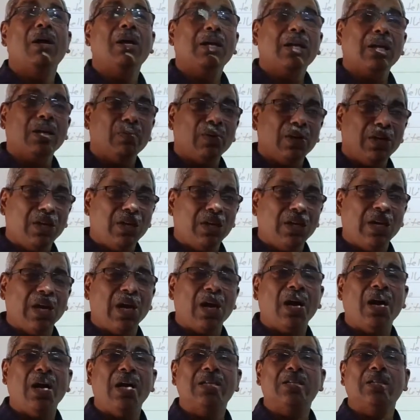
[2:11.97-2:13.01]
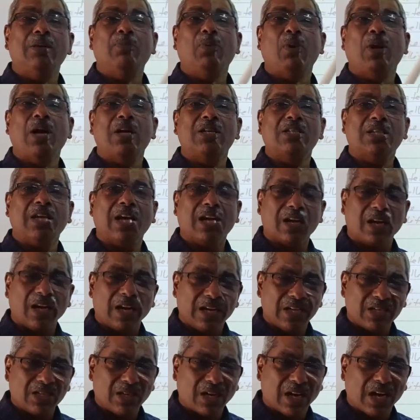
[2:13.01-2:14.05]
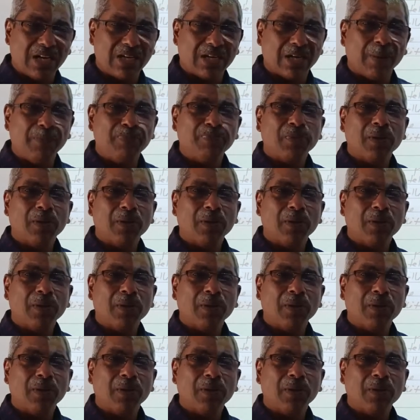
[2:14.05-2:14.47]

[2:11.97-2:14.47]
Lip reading: Even India has a polar satellites, right?